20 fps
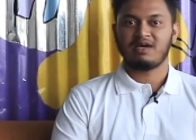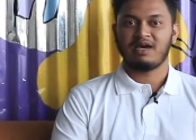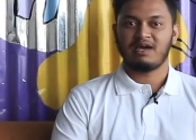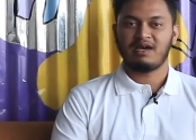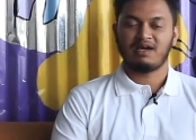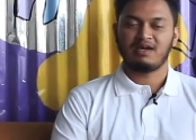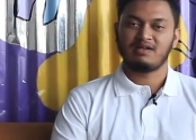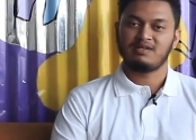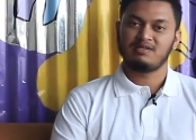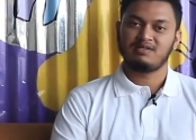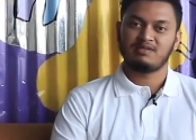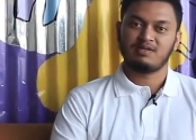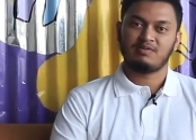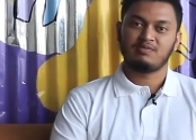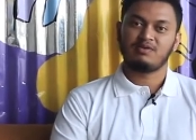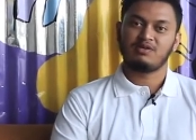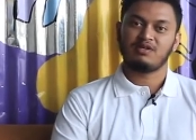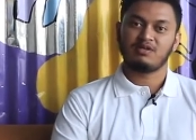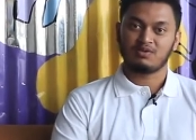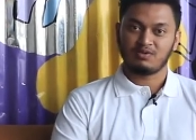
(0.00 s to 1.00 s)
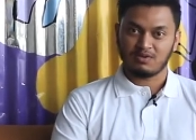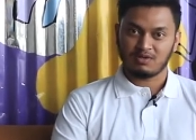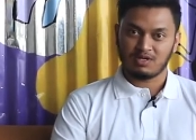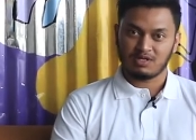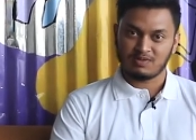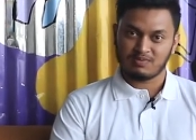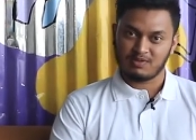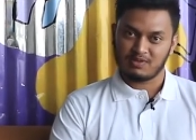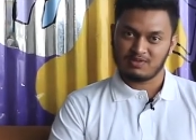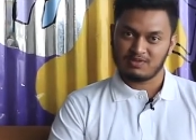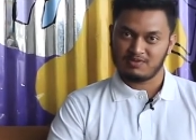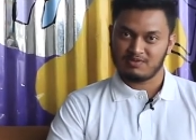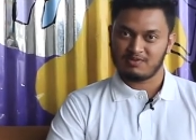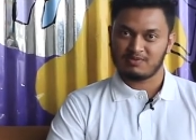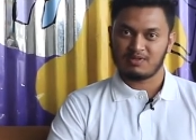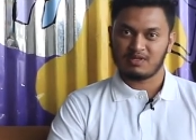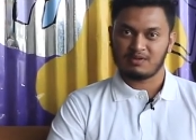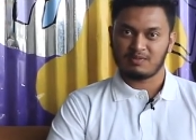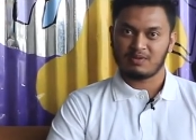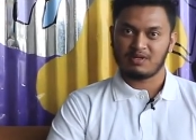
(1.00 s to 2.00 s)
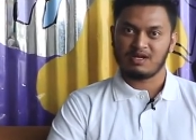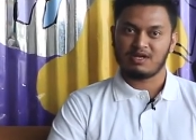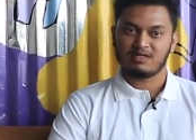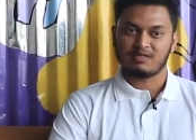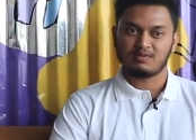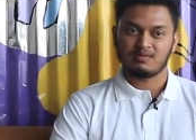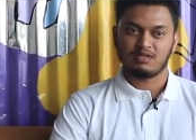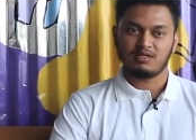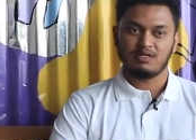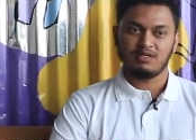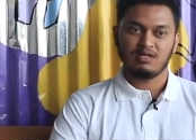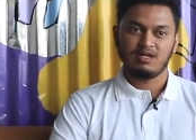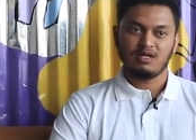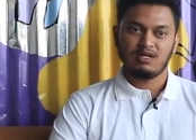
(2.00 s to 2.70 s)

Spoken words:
I had some really good response from them as well.